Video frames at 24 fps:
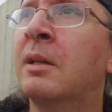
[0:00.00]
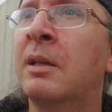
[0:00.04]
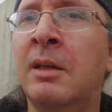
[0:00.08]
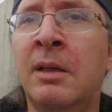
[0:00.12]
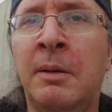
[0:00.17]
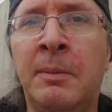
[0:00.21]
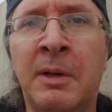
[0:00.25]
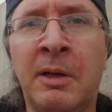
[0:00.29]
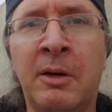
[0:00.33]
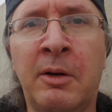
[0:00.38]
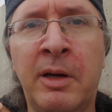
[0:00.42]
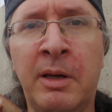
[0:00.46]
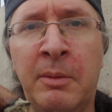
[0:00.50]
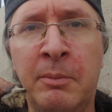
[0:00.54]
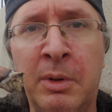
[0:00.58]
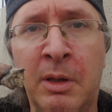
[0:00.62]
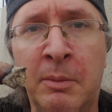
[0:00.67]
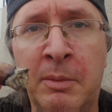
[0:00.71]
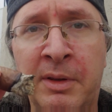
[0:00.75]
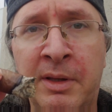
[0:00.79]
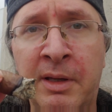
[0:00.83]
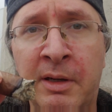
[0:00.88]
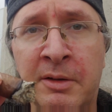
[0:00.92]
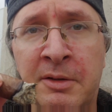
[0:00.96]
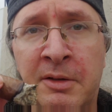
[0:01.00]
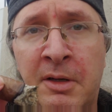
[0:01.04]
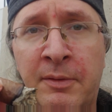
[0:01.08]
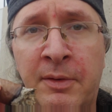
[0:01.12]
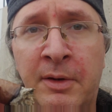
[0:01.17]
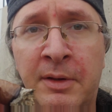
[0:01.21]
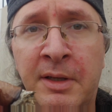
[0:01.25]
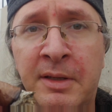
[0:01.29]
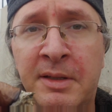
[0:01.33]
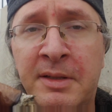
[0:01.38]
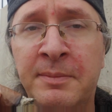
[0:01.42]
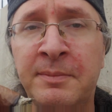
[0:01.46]
I'm going to go ahead and burn my fingers off
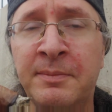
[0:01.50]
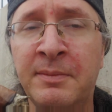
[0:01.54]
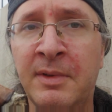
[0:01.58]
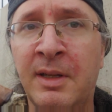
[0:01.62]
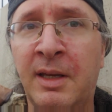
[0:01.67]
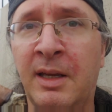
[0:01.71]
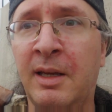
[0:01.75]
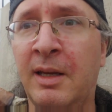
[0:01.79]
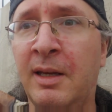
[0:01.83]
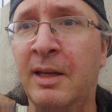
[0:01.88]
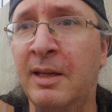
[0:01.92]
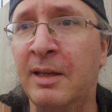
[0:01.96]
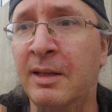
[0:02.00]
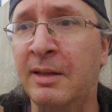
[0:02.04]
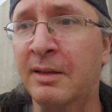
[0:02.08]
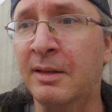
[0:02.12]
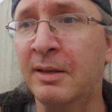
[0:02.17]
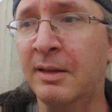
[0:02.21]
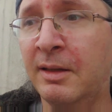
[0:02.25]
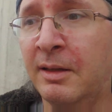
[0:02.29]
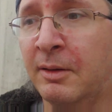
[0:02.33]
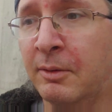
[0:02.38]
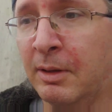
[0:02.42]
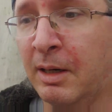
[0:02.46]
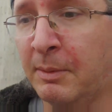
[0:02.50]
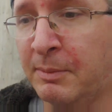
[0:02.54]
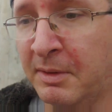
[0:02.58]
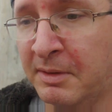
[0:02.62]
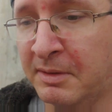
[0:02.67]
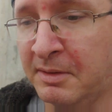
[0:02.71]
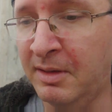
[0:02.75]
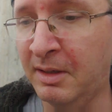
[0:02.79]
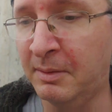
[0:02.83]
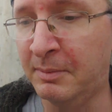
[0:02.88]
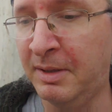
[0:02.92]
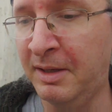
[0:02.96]
on this and wrap
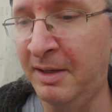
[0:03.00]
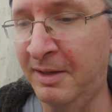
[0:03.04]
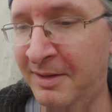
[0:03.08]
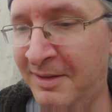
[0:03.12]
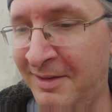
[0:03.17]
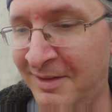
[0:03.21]
this up.